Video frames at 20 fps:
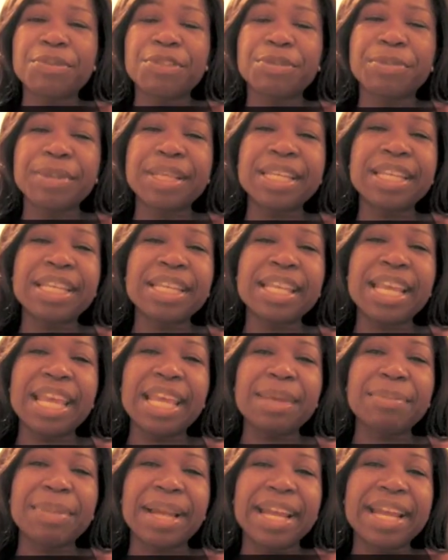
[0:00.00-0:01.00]
for me,
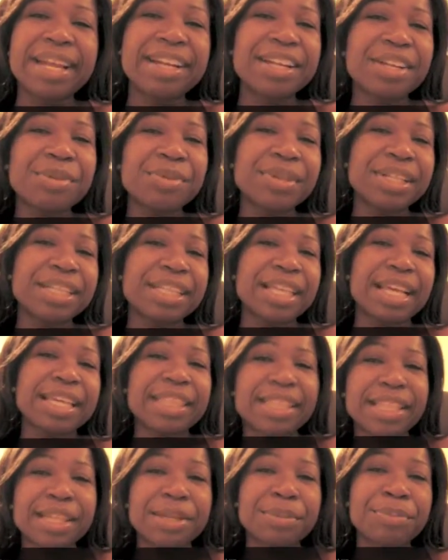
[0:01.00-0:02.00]
and my hair didn't really
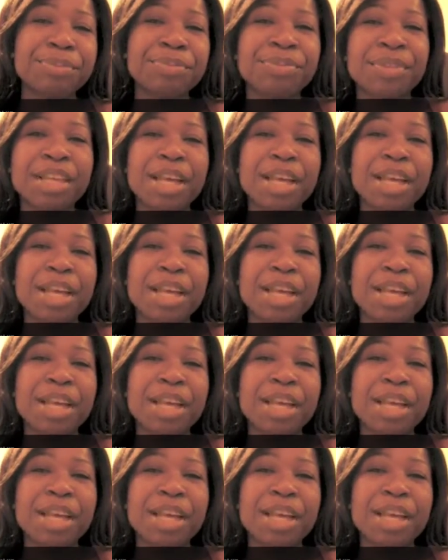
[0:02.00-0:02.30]
like them.